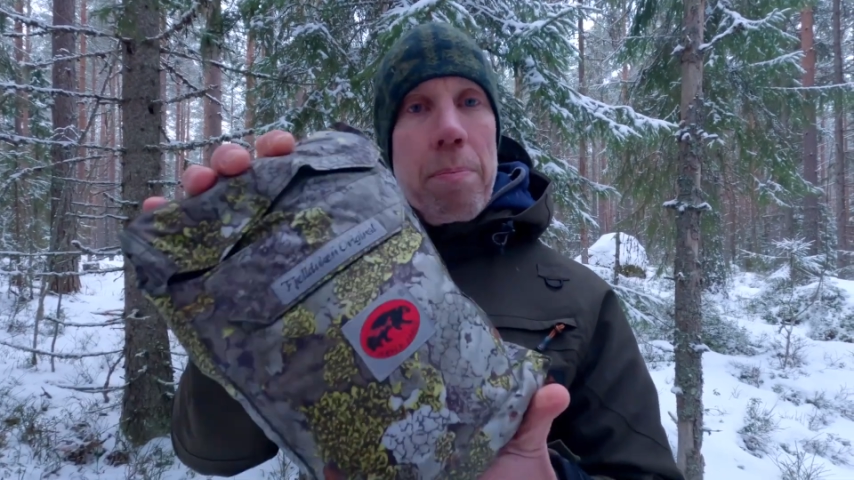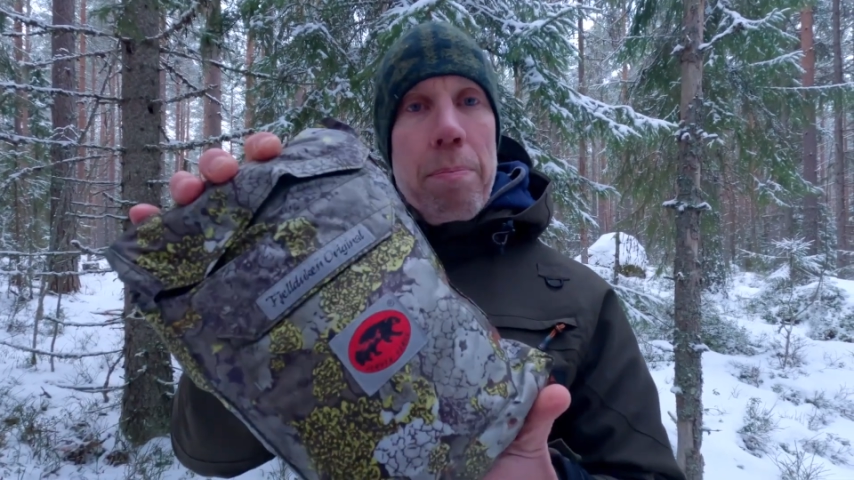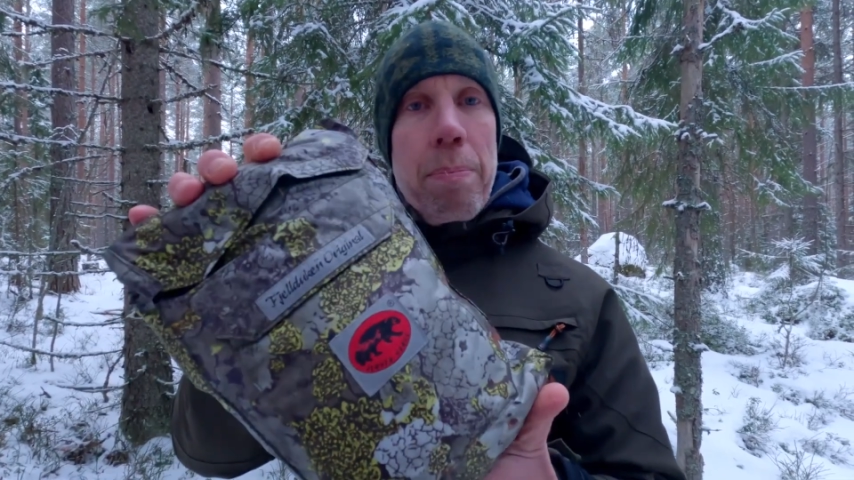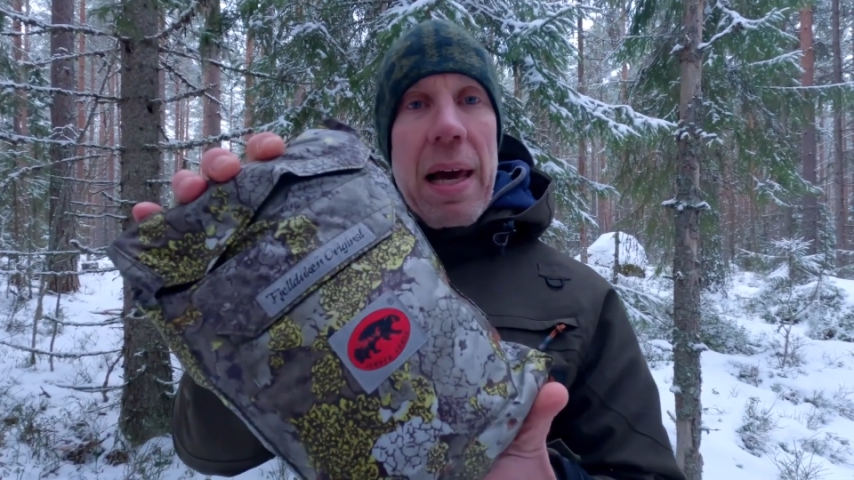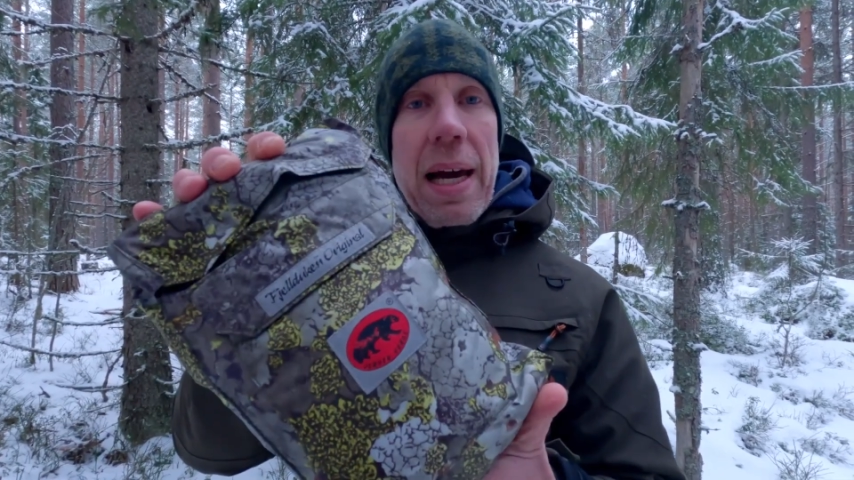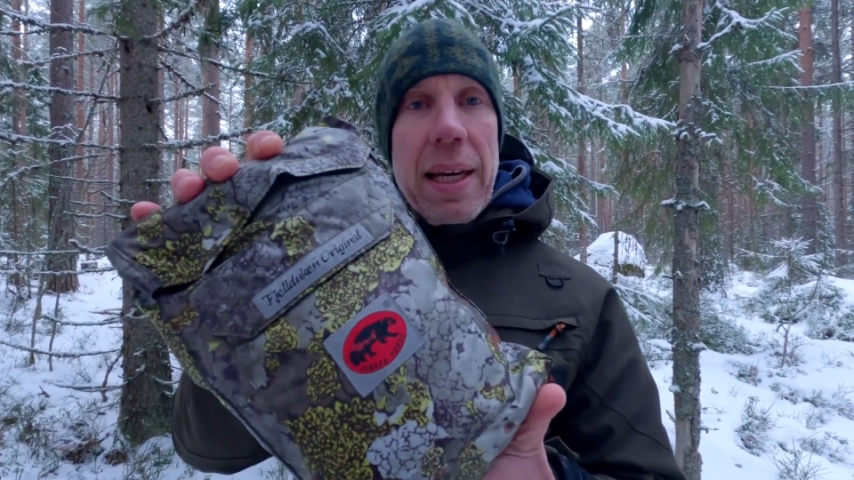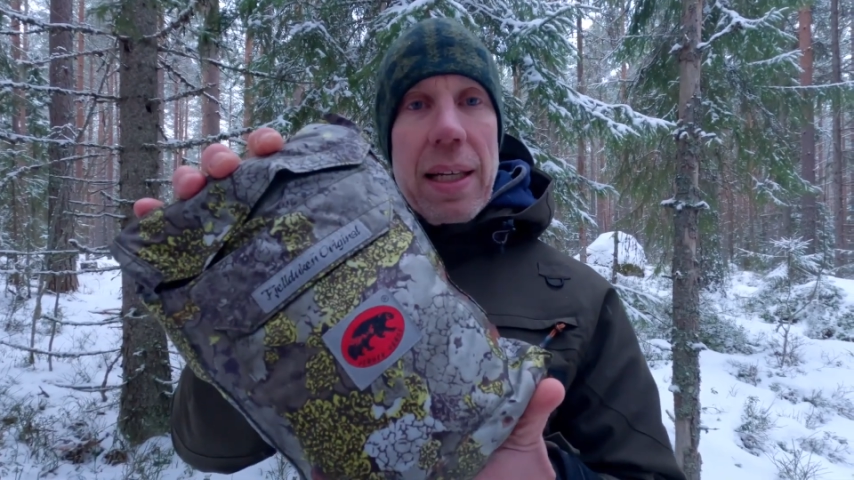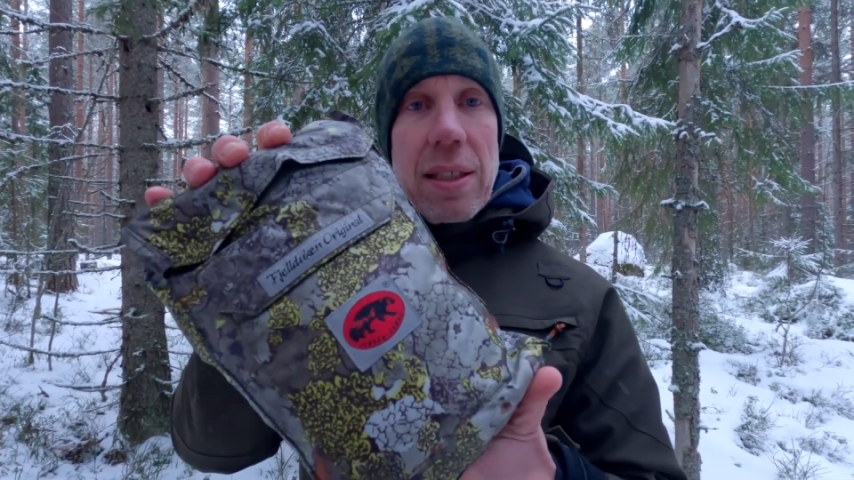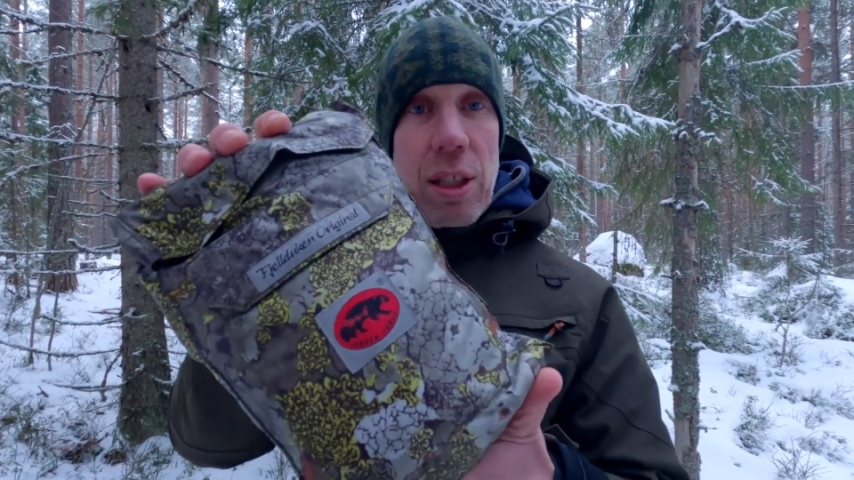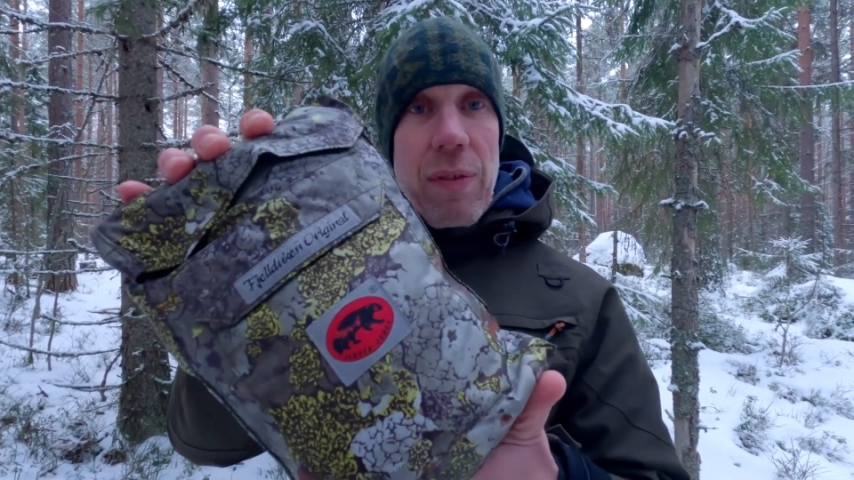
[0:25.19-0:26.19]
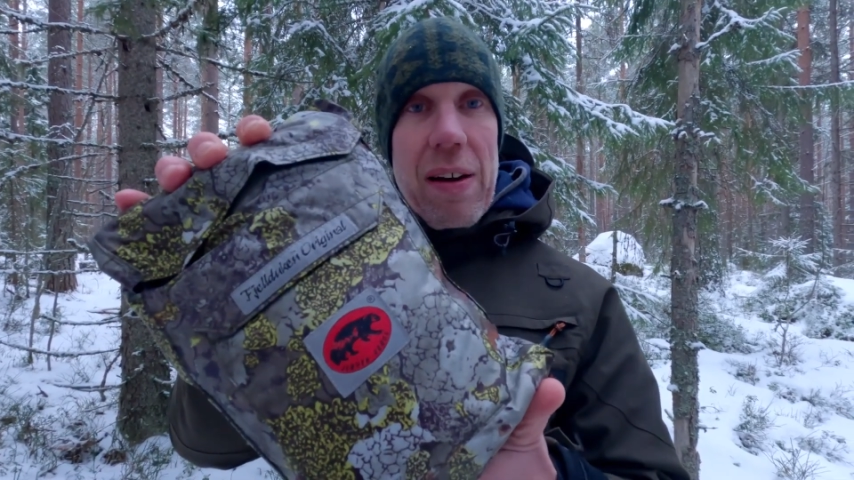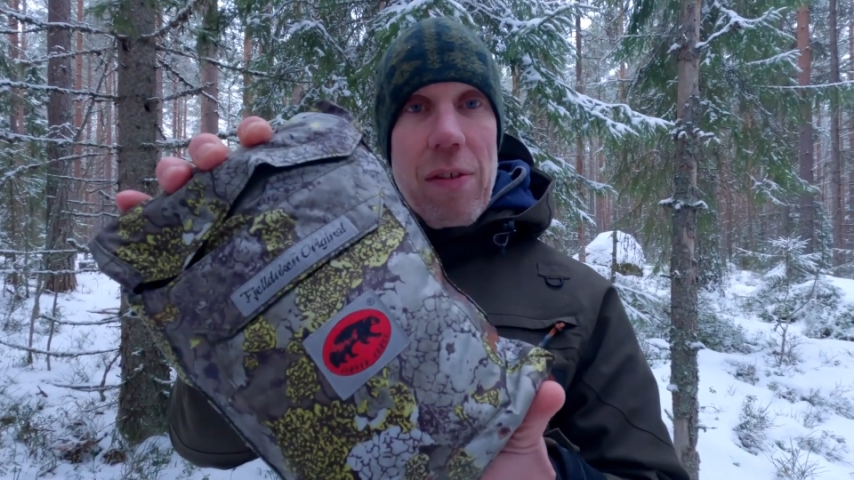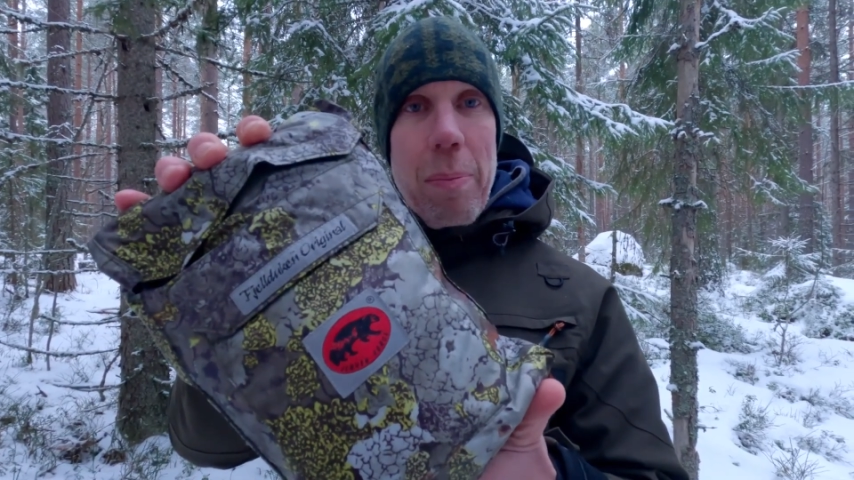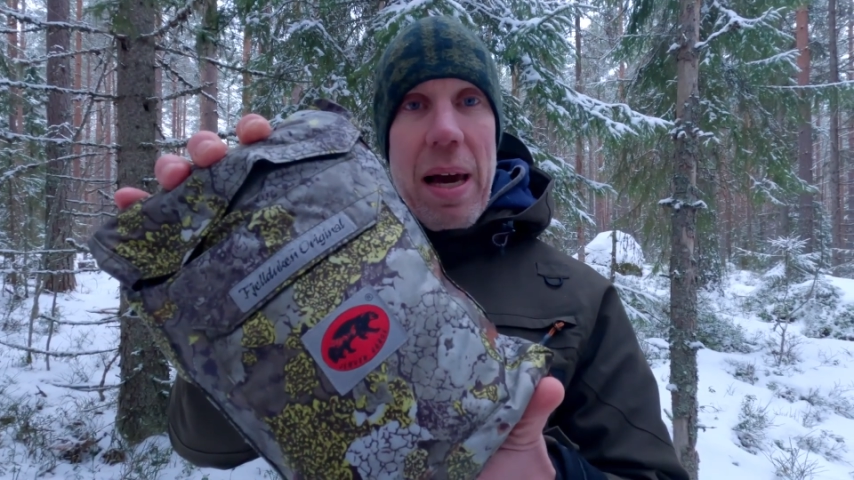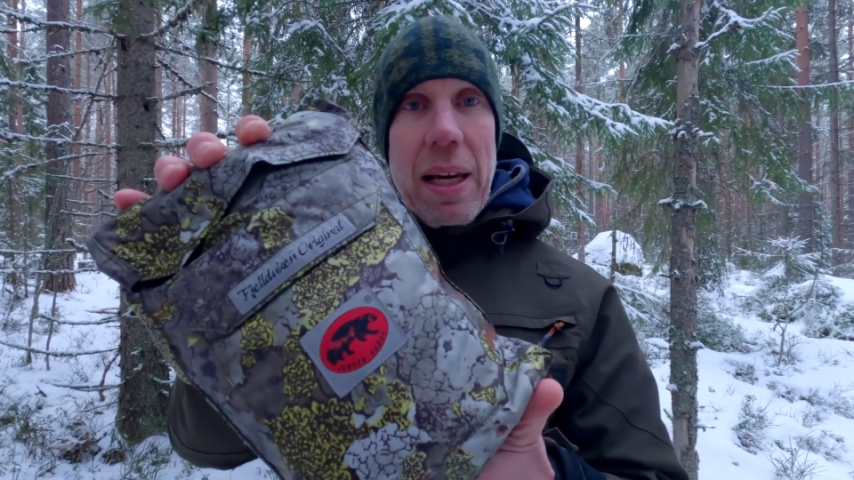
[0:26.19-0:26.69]
blanket,
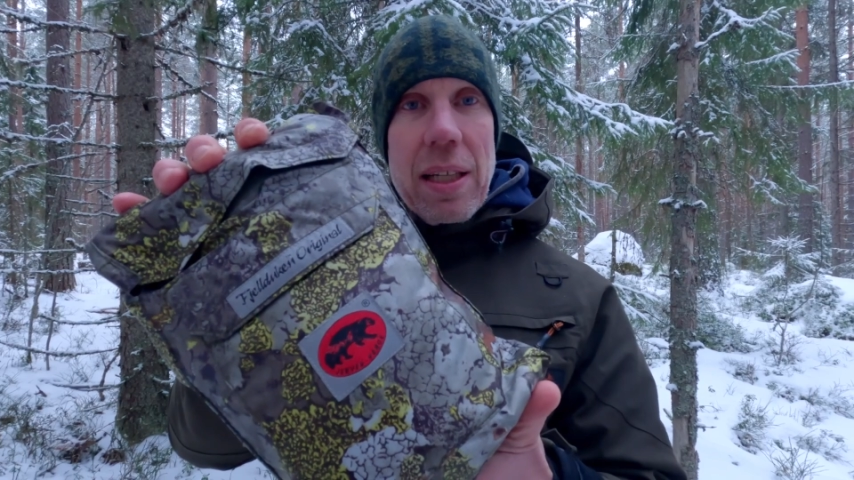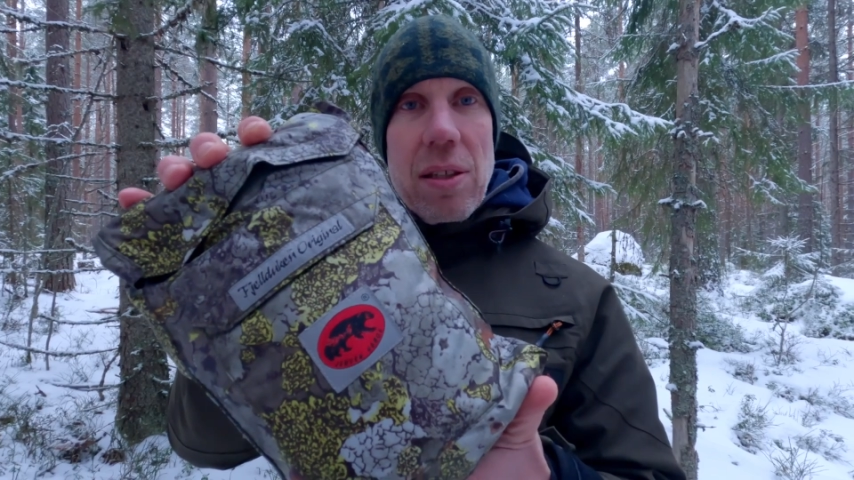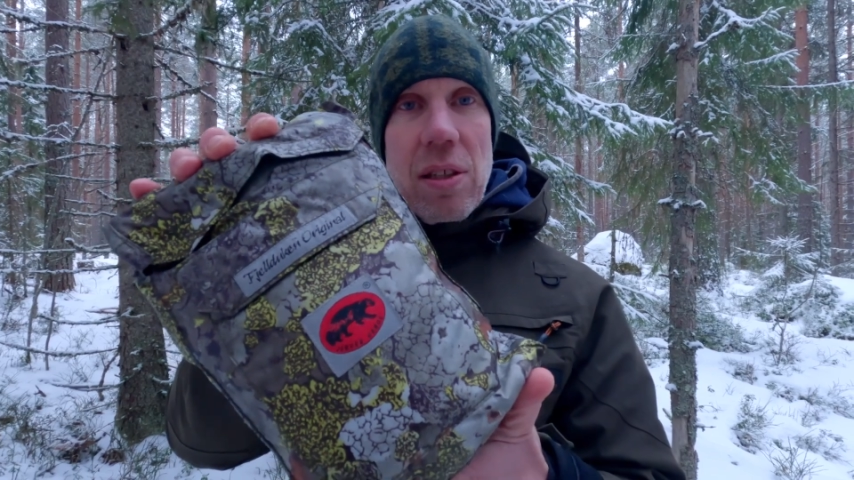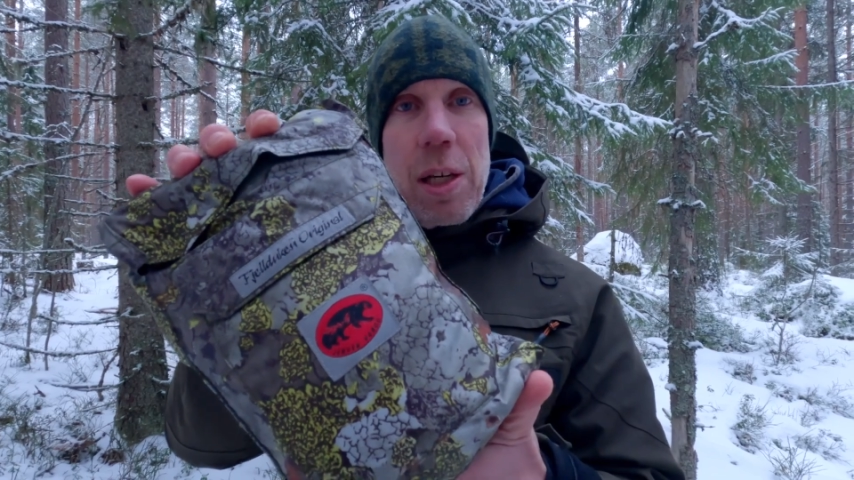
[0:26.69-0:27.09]
survival blanket to